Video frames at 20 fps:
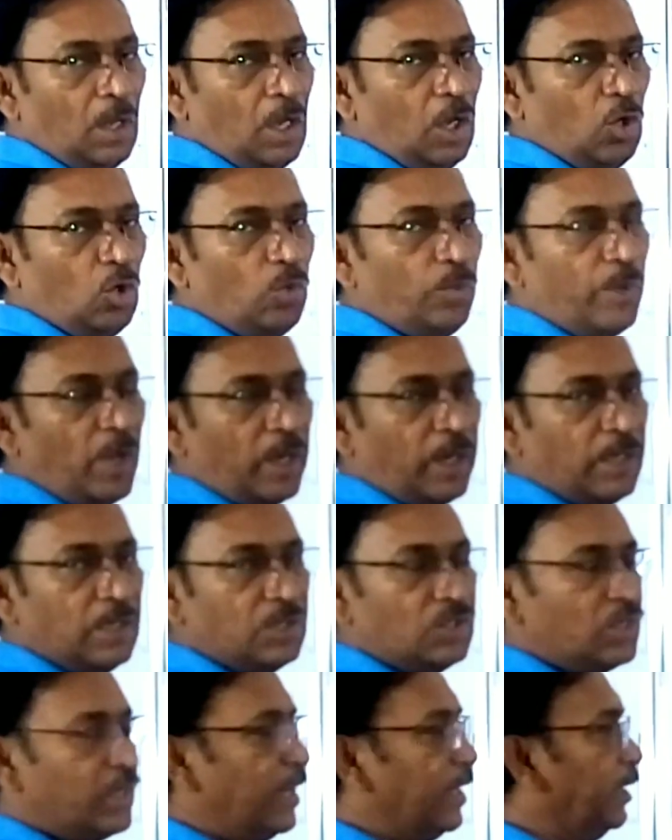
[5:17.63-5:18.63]
I hope you are
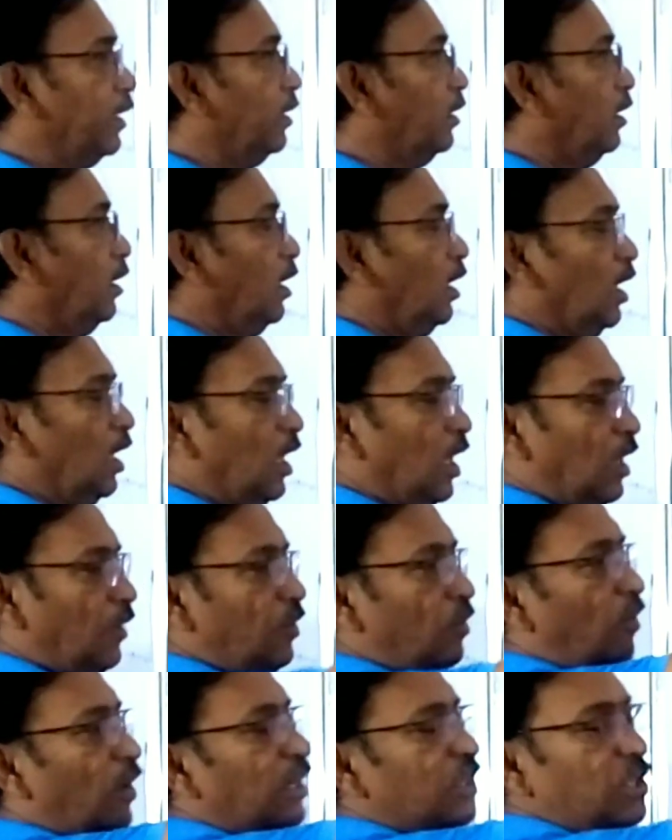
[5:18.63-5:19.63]
understanding. If
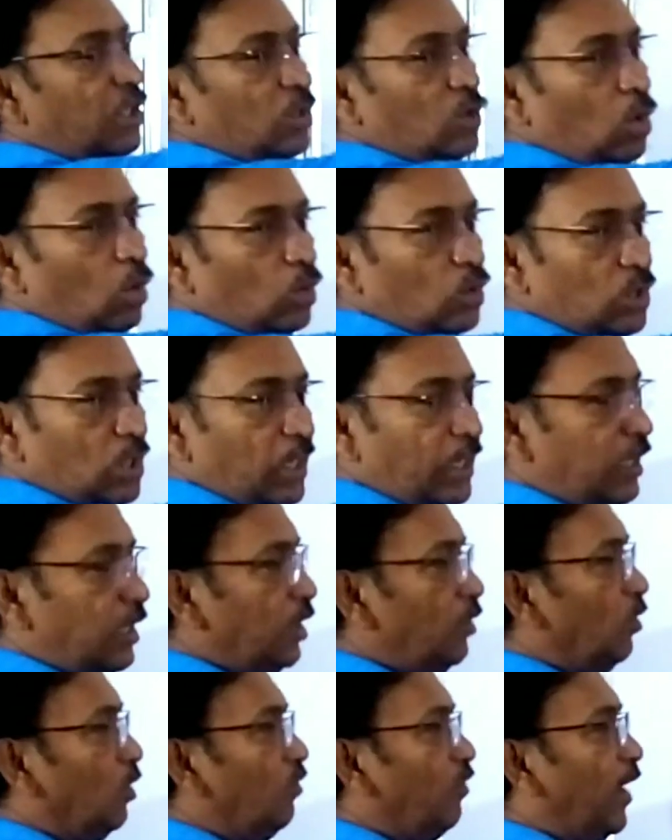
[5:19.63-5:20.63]
you watch it closely,
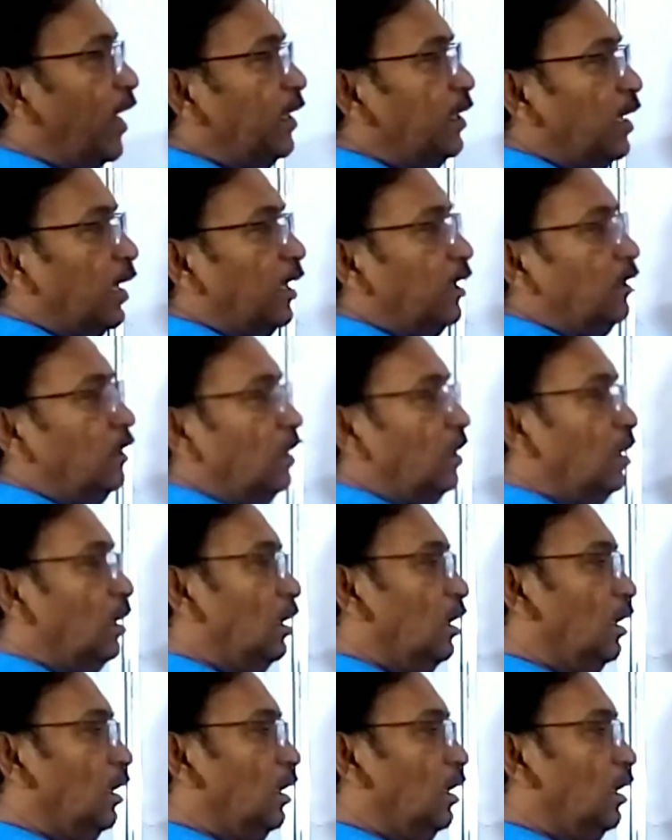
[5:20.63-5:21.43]
you will find that